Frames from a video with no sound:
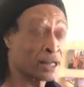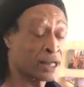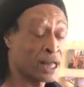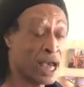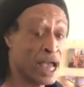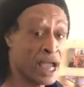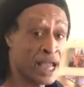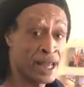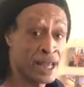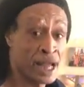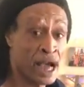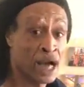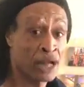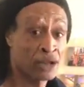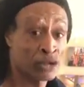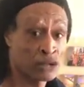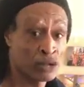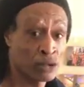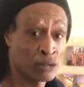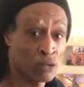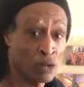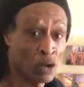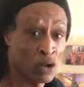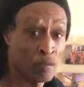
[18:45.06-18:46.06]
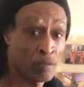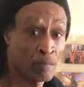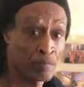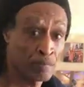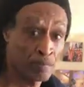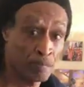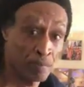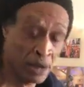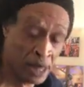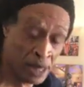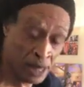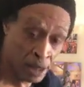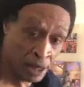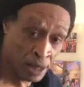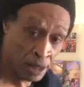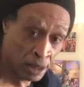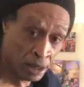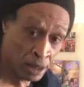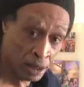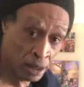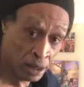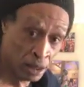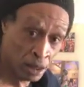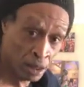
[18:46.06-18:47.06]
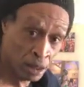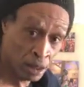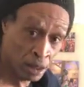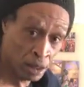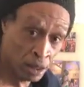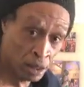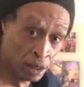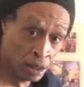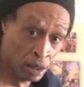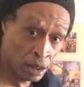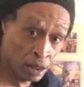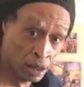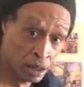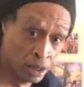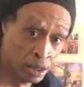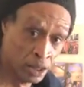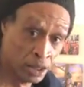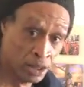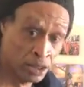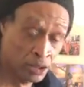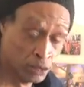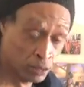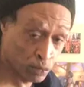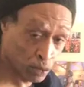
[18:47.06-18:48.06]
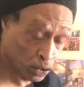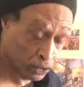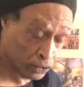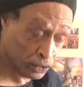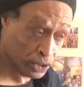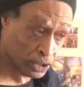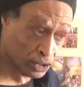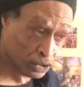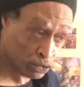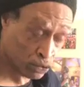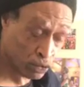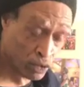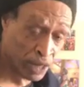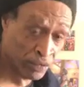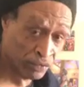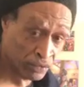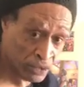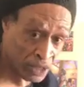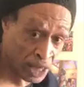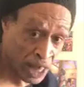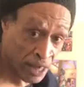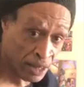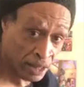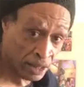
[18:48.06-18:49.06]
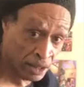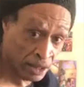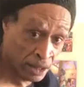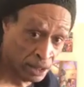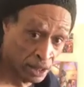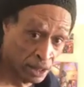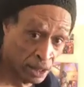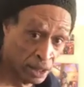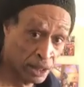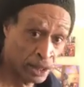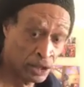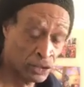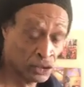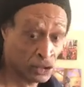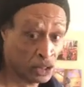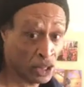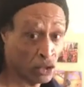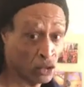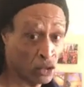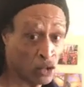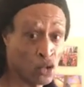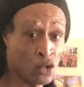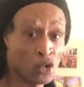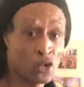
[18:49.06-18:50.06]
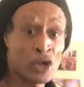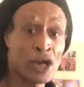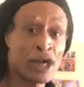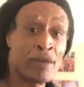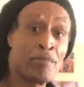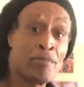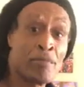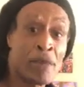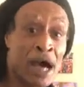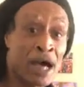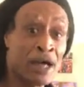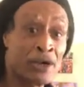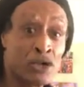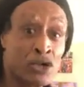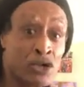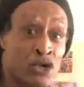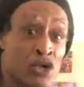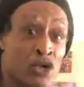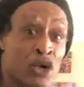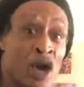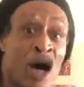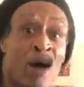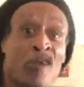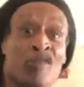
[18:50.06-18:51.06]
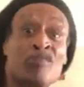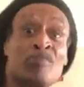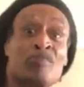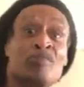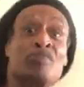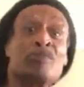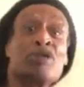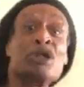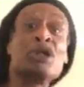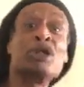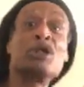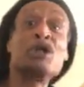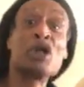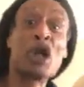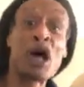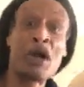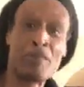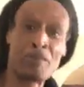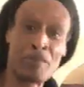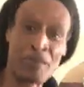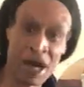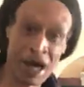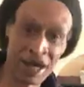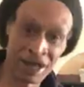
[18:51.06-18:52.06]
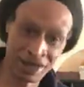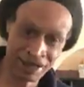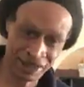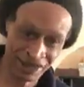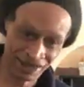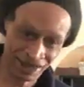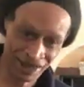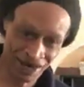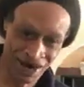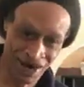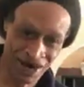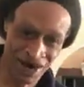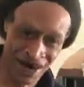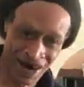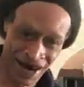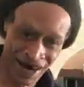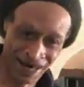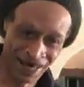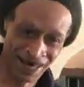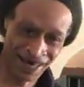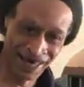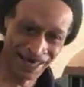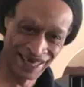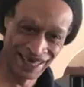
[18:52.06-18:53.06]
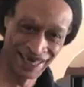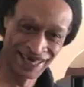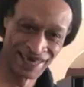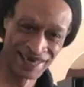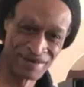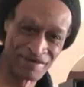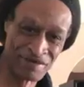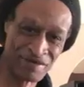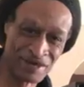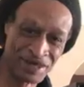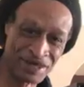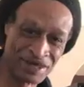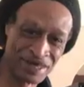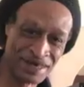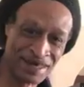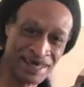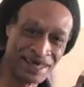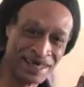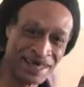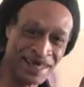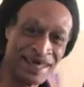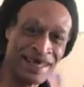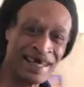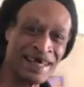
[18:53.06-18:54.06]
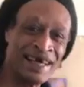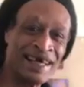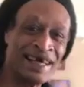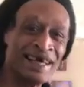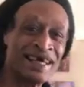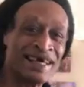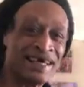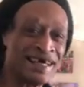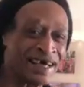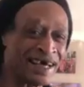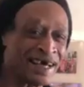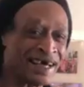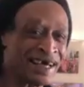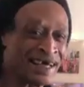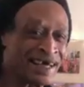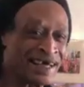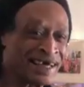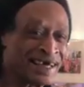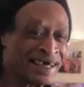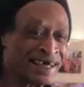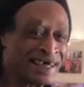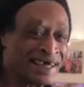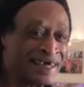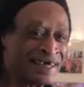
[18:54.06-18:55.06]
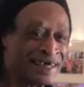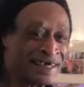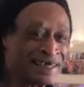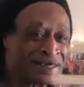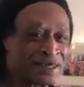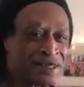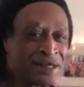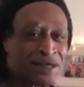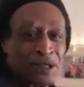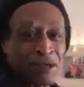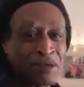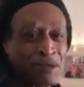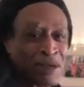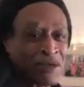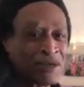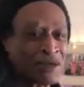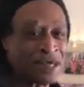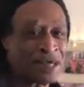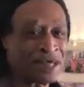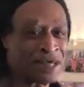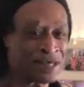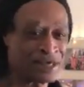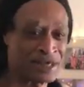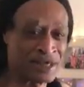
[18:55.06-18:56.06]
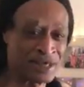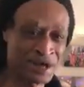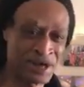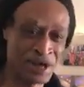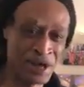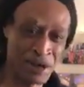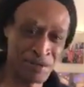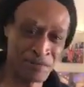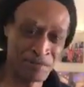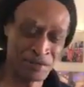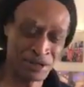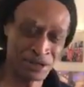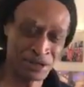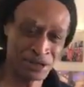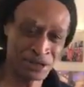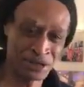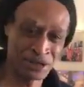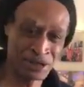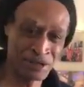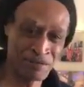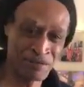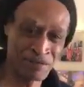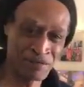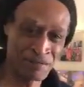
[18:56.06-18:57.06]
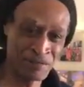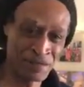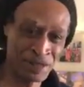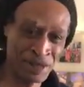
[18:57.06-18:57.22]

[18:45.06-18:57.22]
and 800 watt peak is what this runs at. So all them man who love big number and everything, yeah, this won't hit your numbers,